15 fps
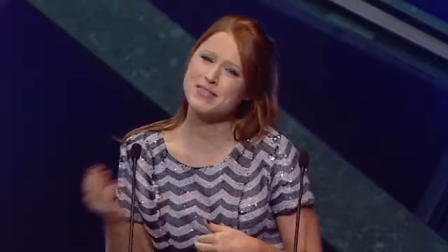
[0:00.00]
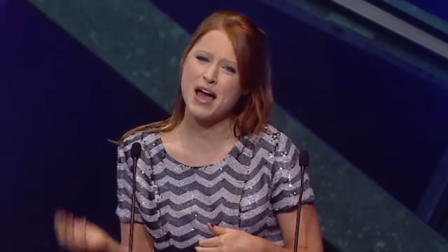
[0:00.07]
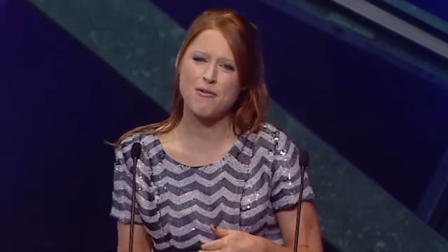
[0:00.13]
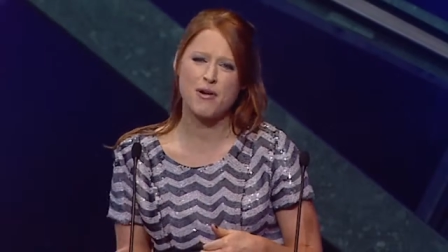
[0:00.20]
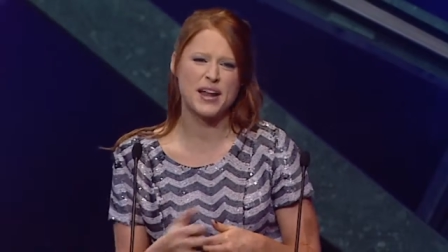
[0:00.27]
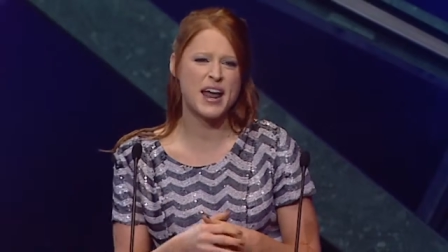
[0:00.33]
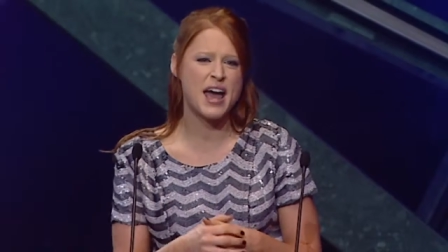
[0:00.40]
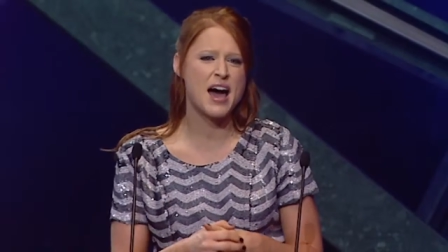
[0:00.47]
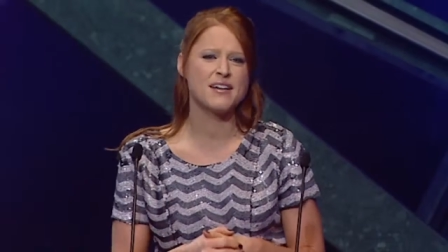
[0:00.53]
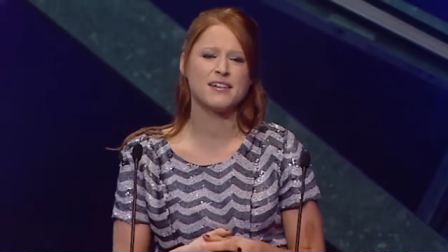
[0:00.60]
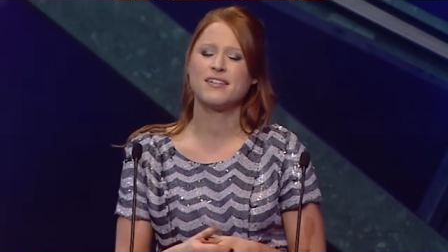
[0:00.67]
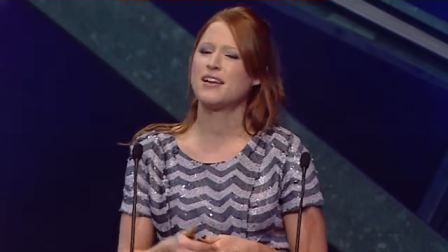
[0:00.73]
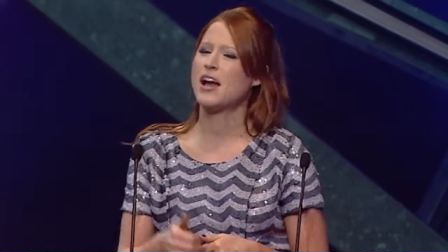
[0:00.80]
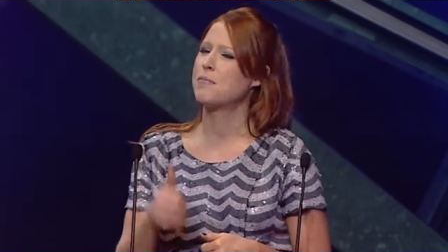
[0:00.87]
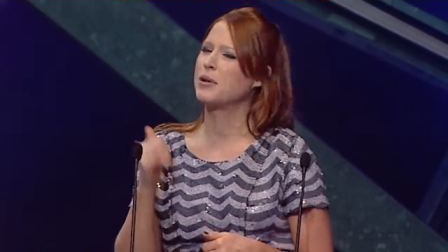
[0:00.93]
that one out,
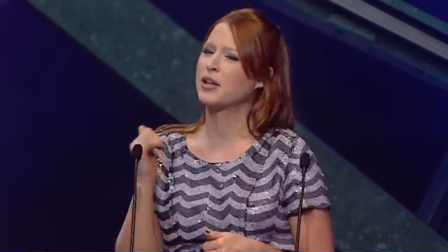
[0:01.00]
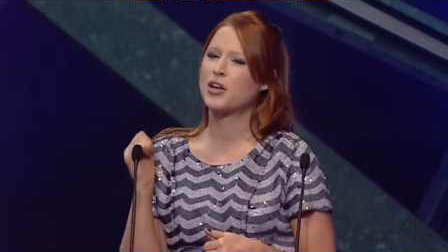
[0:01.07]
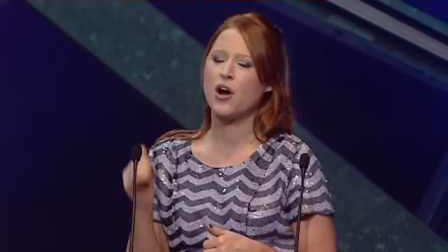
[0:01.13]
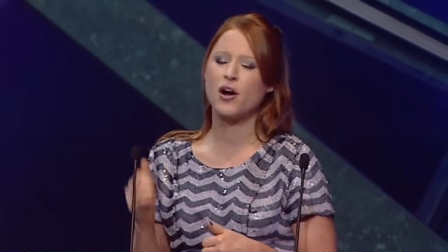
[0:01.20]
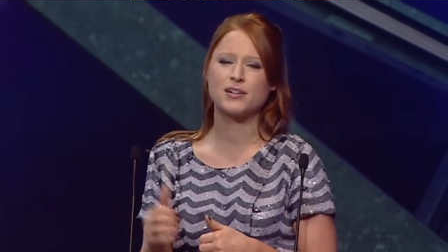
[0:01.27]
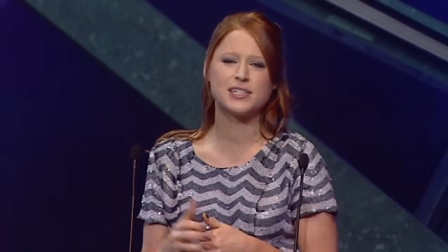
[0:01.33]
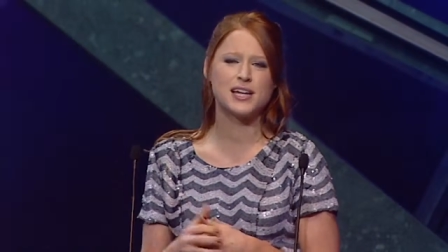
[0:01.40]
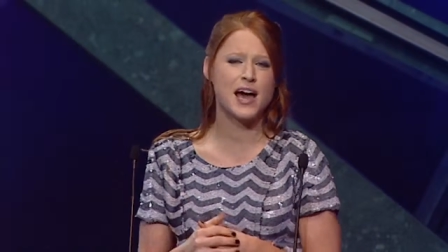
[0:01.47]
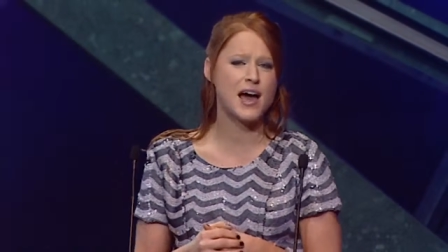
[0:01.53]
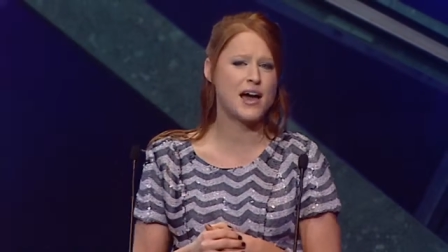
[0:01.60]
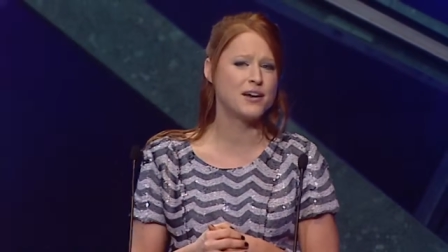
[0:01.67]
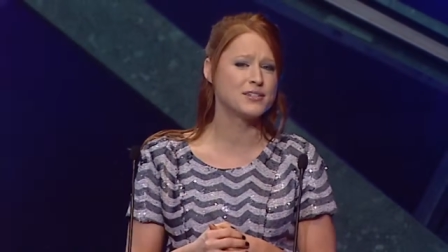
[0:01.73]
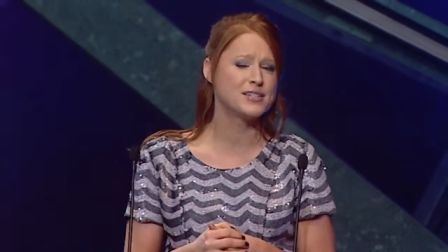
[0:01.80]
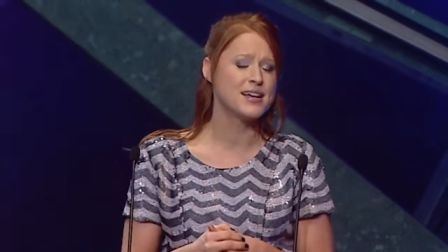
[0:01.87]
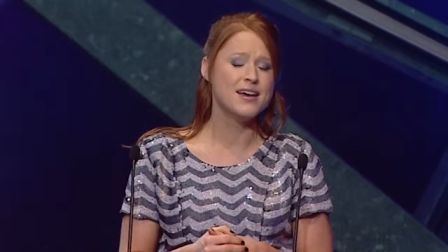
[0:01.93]
a couple of
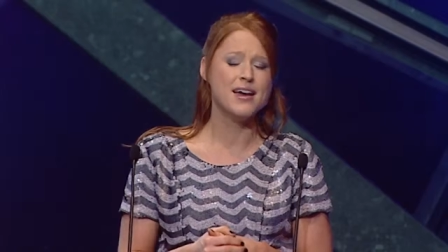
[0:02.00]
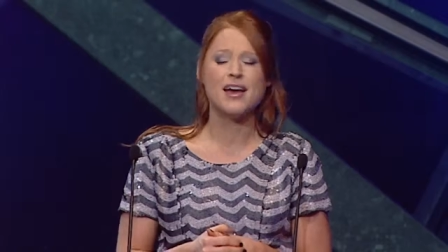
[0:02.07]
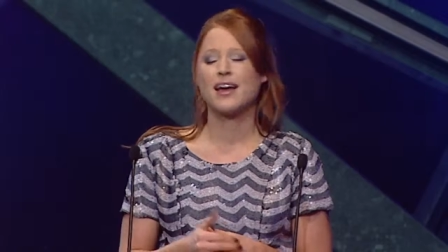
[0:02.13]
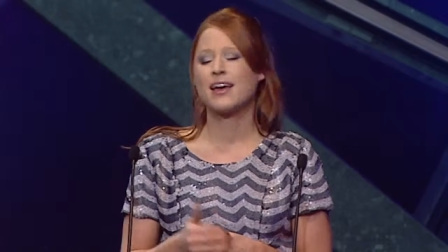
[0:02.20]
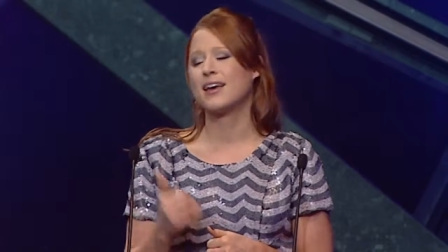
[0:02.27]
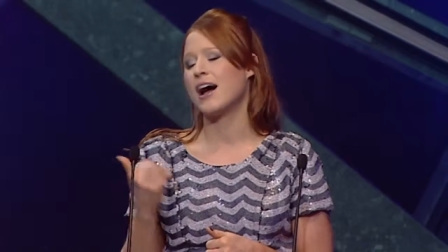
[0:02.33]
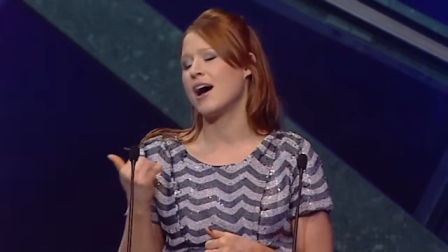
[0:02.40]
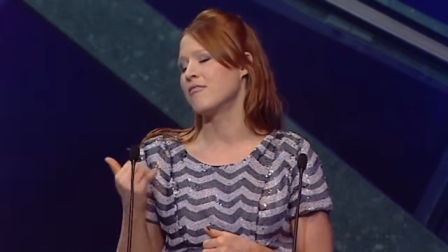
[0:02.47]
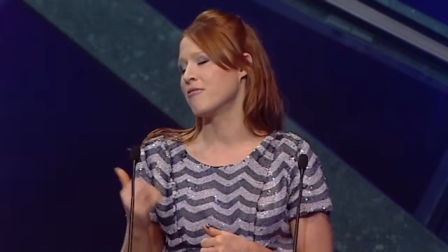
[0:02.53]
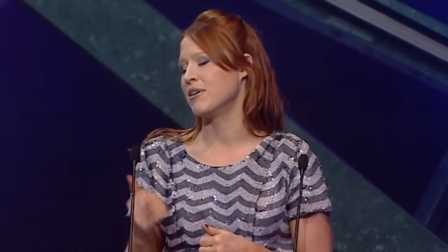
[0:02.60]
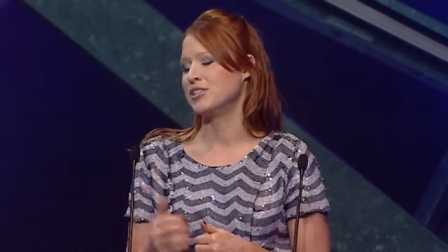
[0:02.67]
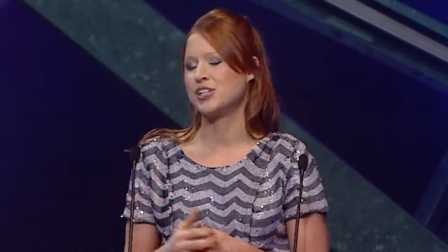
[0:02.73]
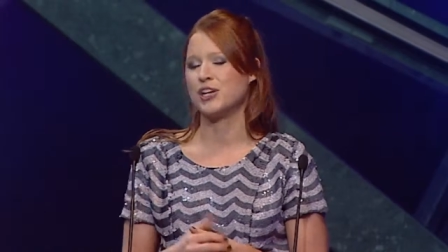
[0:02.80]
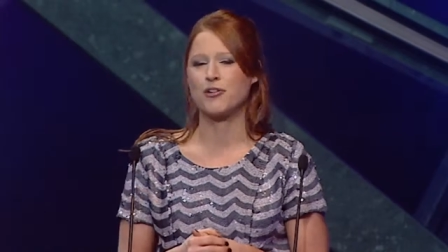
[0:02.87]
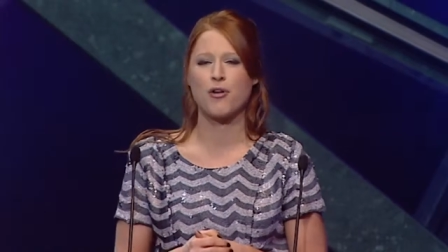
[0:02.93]
cocktails,
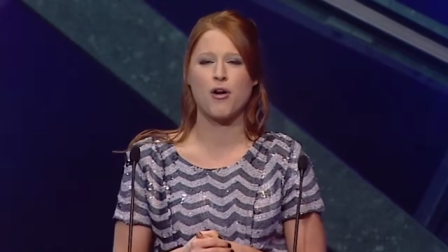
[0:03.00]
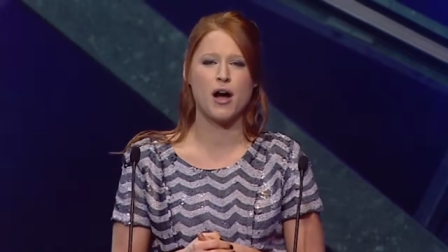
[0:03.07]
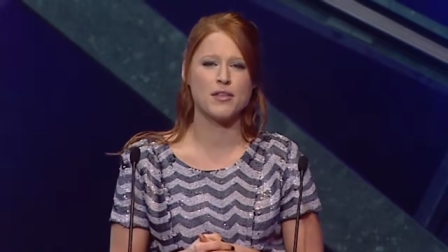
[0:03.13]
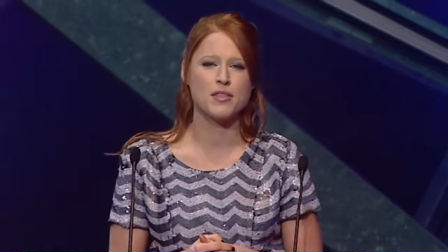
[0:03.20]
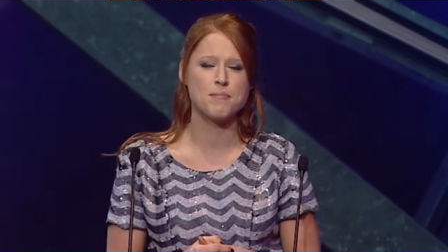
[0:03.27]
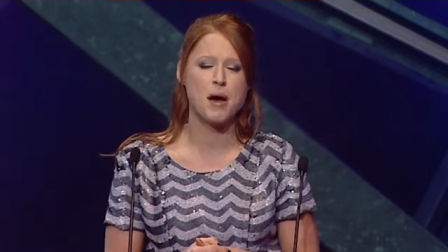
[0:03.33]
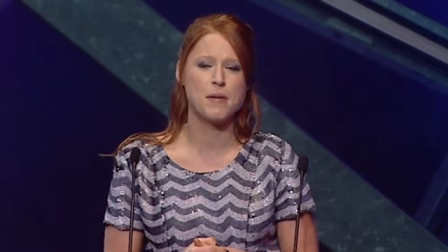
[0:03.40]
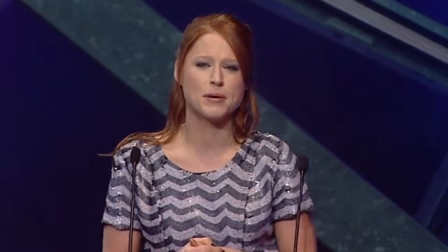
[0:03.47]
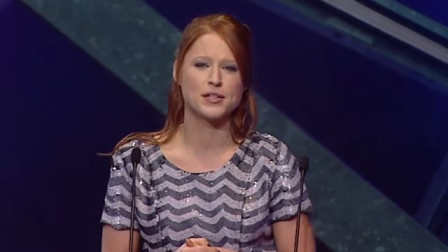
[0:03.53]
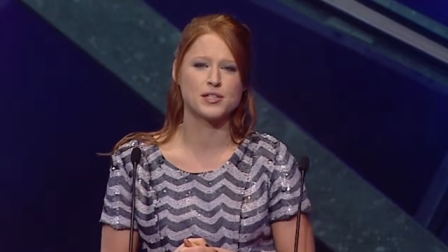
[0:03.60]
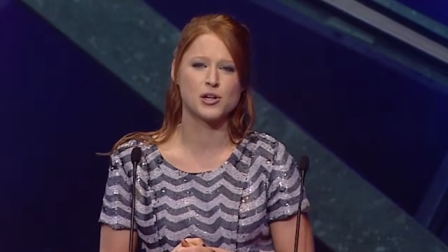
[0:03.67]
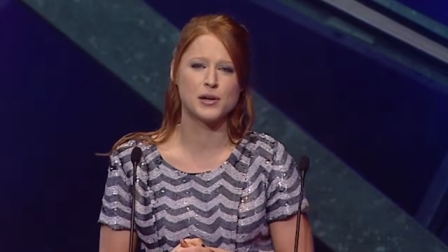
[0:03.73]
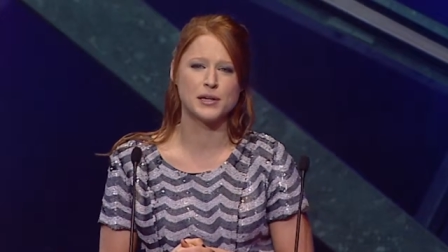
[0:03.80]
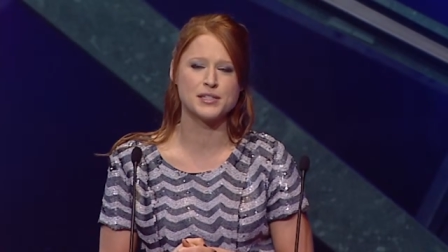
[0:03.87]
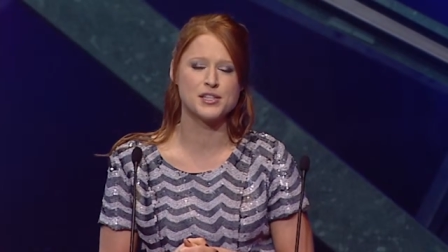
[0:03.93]
gut-wrenching cry in the public
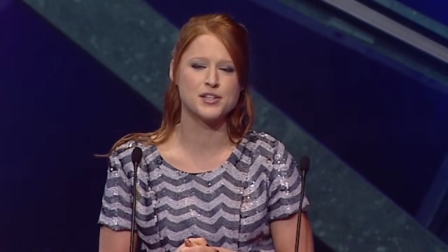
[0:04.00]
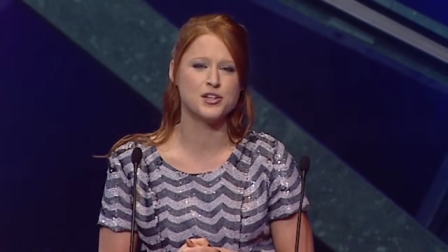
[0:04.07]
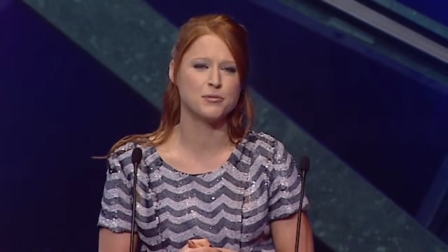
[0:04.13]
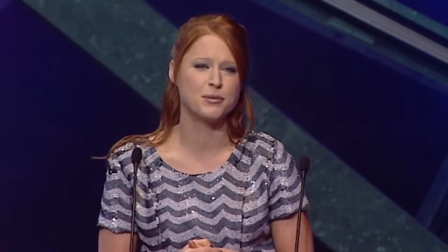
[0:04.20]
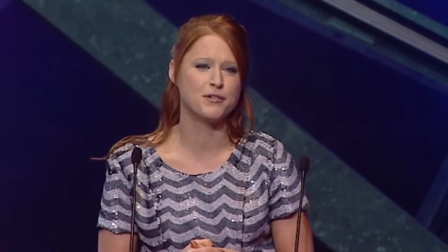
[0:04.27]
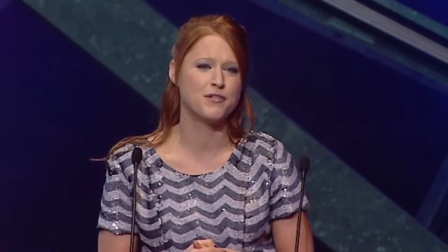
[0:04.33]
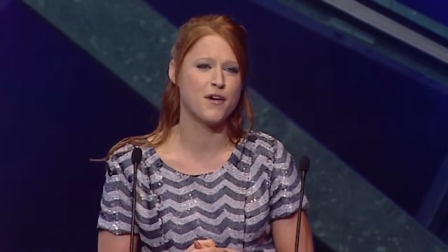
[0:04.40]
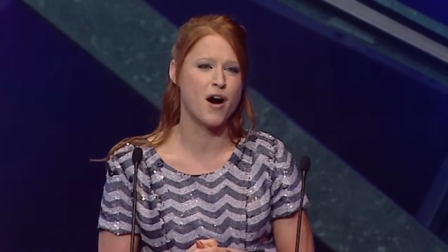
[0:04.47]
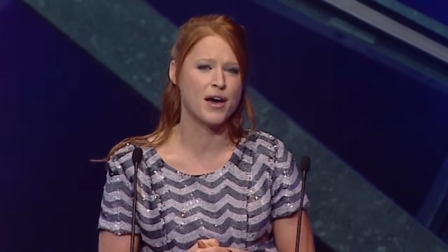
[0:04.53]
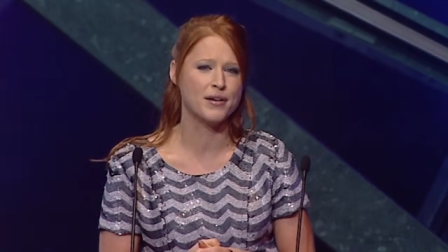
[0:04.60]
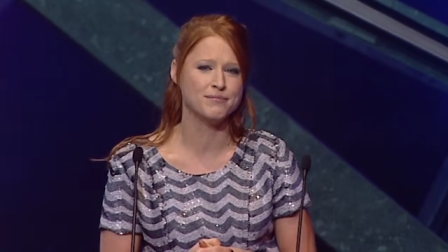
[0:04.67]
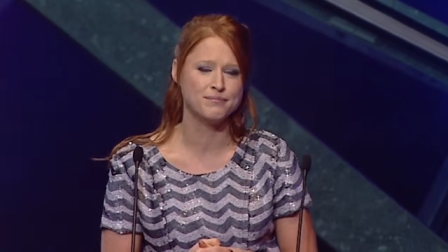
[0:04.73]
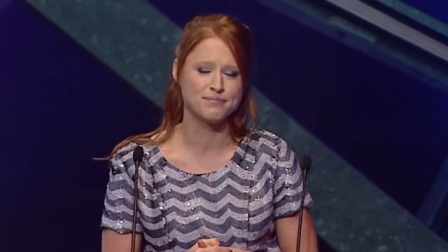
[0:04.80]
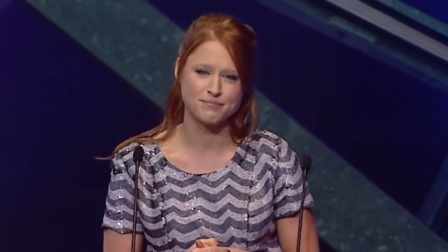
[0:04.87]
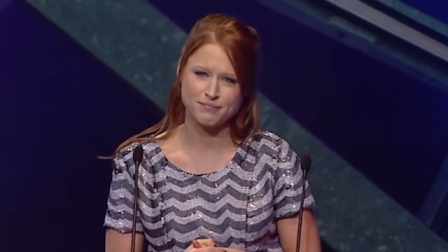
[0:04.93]
toilets, and you'll be
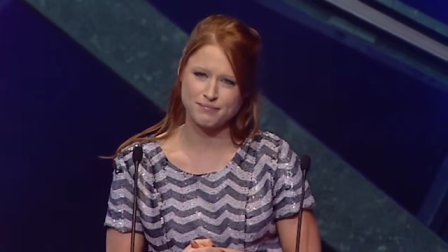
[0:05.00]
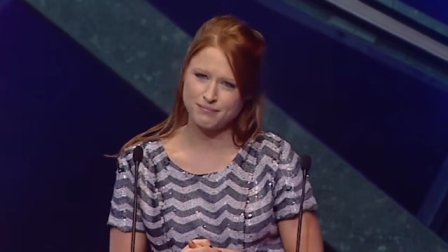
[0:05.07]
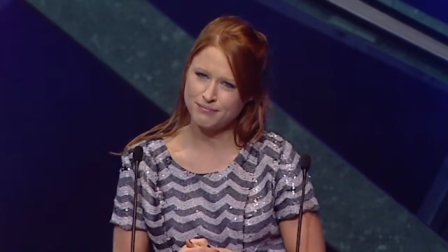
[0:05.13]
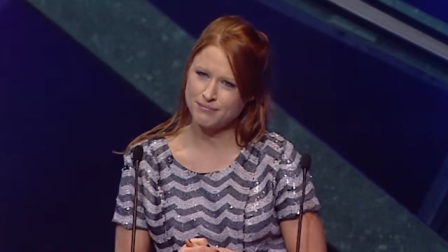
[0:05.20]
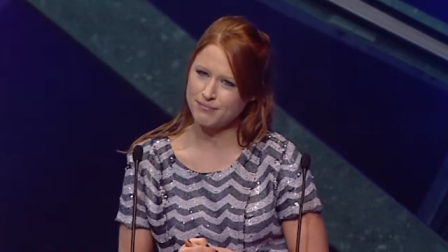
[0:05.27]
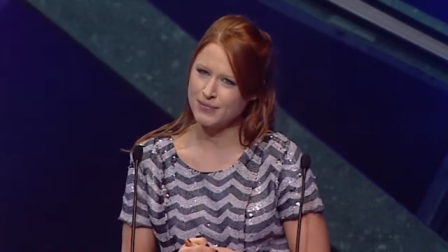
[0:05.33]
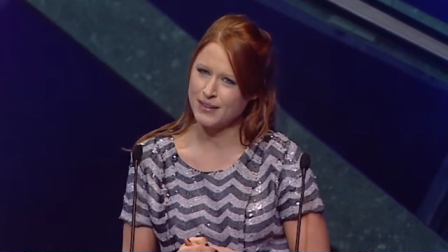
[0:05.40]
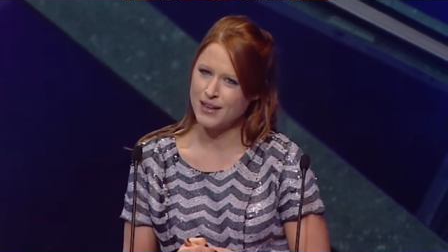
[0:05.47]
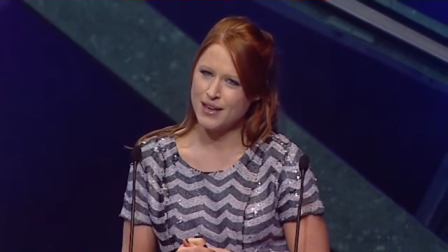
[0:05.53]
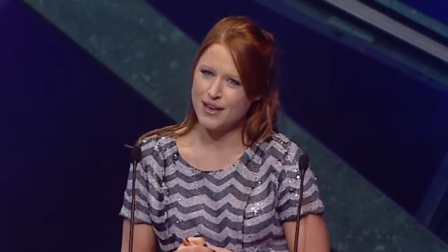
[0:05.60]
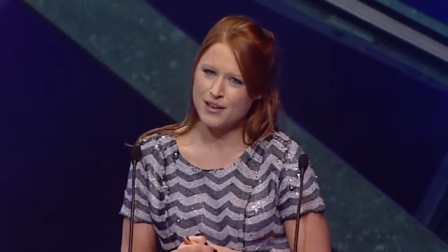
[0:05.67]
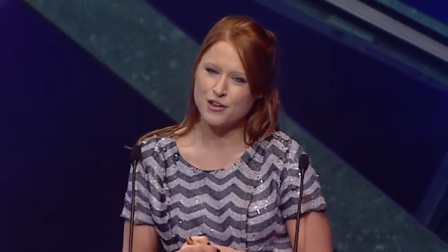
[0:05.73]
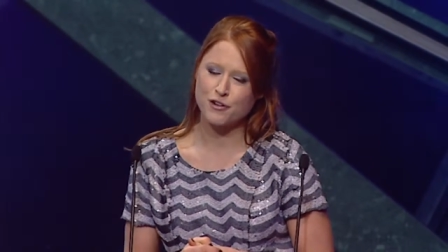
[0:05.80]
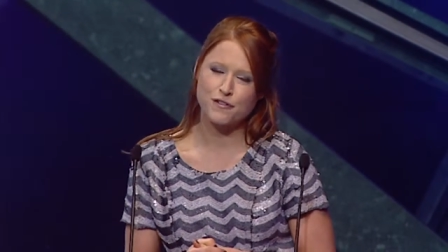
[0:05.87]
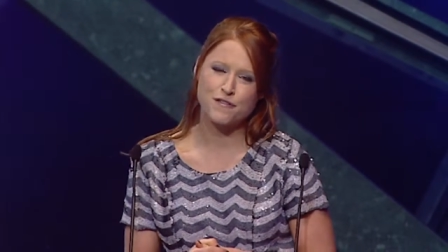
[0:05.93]
fine. Your